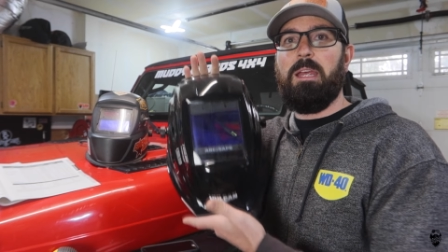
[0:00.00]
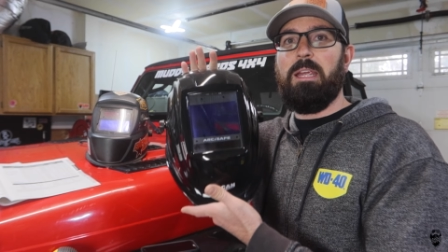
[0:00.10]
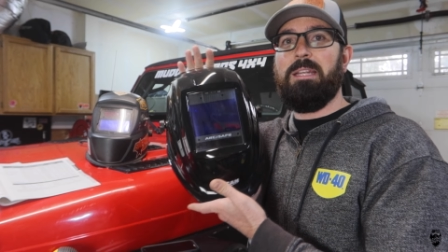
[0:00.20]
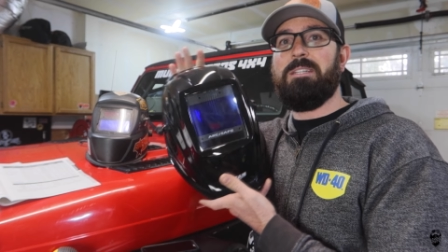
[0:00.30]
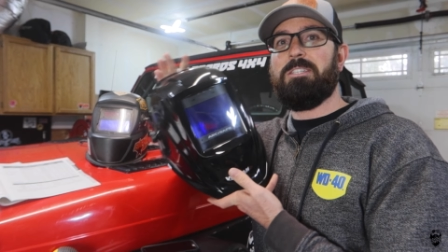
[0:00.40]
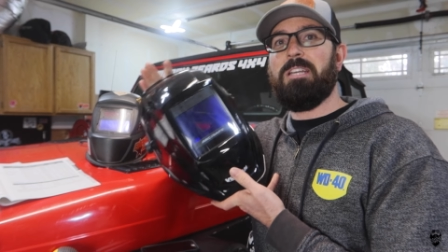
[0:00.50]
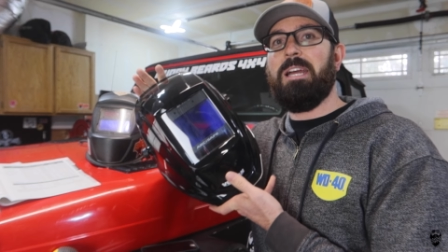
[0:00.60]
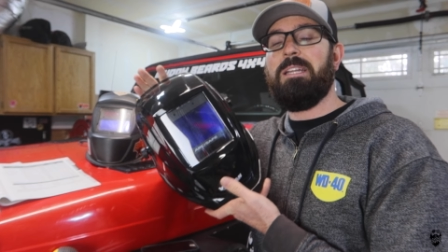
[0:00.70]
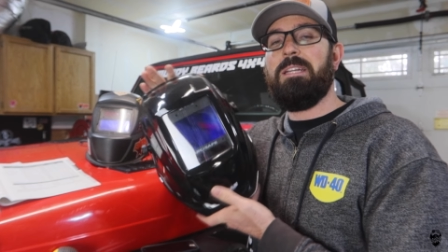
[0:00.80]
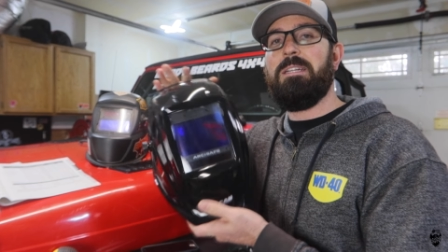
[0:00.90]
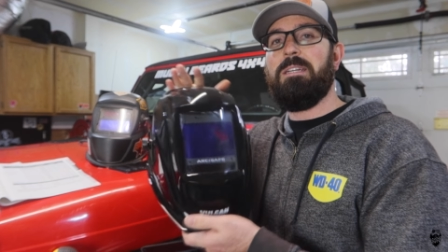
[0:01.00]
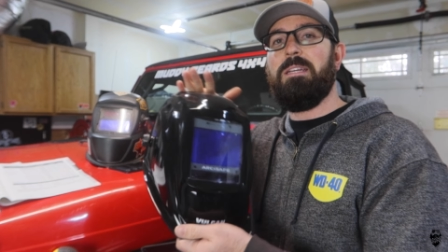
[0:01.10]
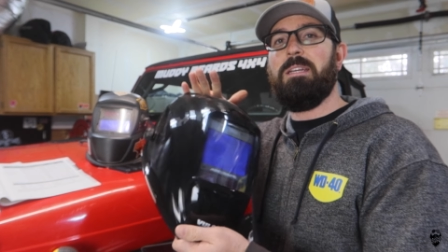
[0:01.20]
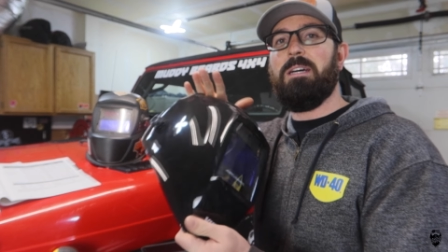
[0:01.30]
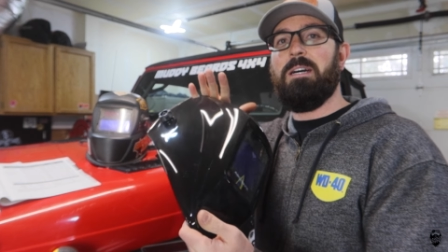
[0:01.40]
and decided
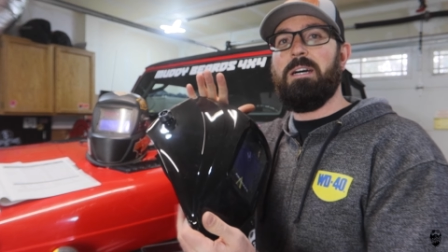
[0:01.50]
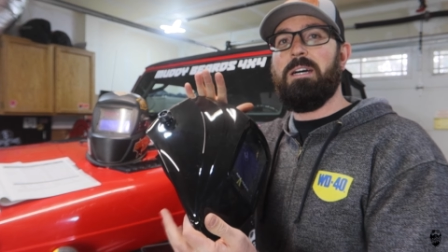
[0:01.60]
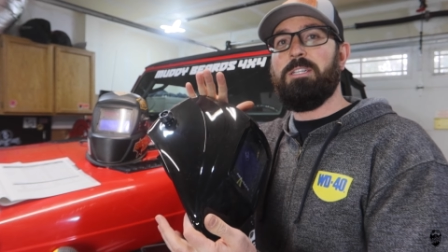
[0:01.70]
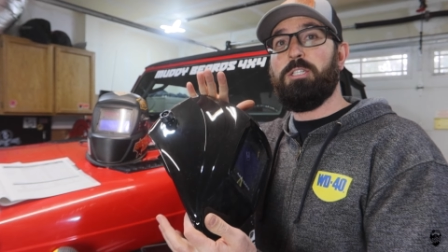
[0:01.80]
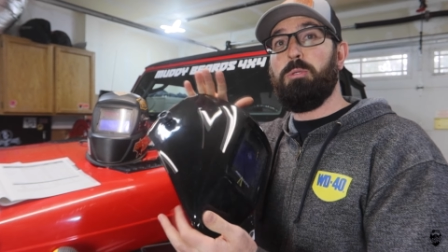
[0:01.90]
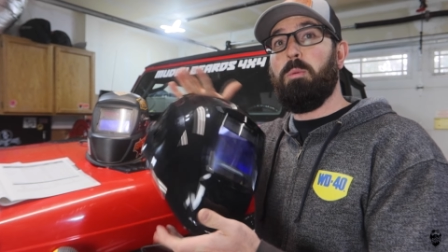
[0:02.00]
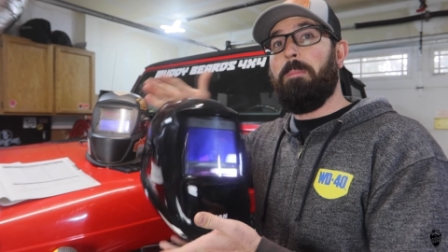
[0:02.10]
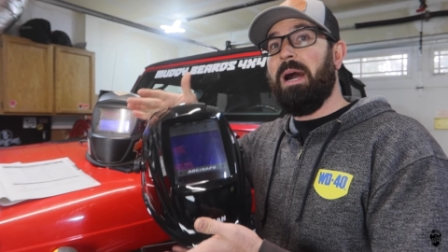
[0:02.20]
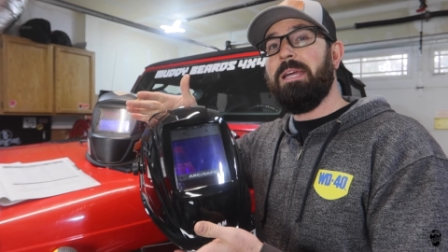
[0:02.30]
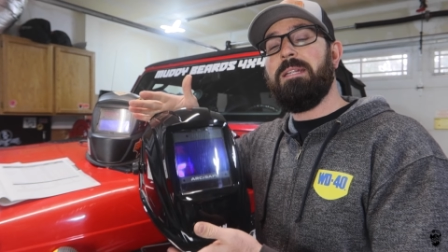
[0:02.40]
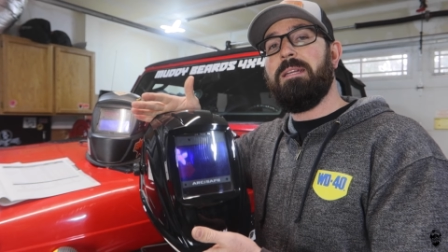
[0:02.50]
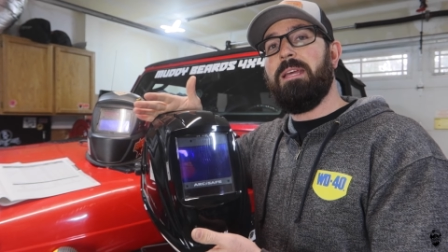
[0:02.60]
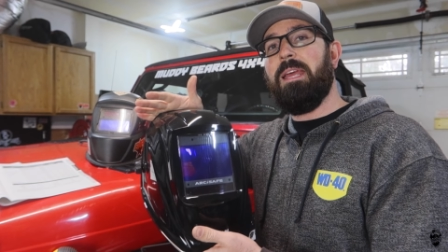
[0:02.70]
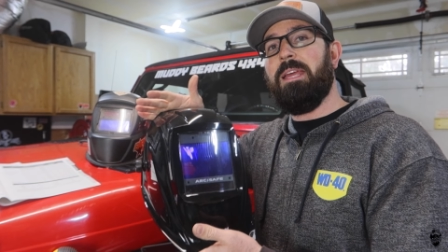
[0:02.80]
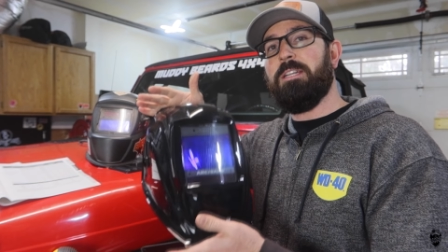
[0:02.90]
uh, to buy it
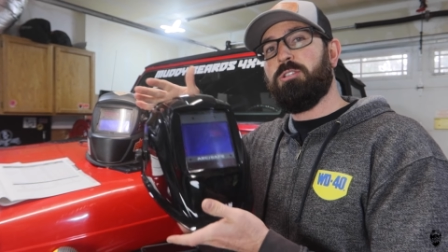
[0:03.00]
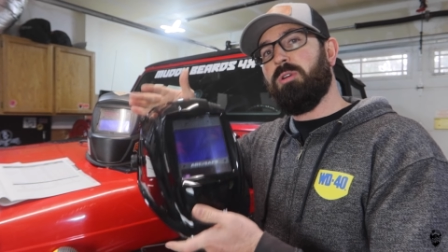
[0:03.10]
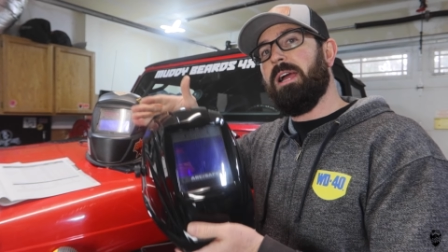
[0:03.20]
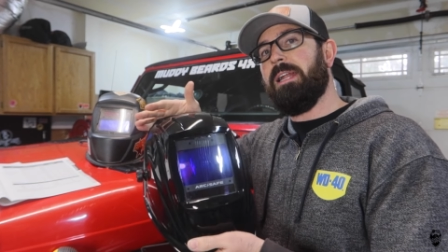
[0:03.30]
and try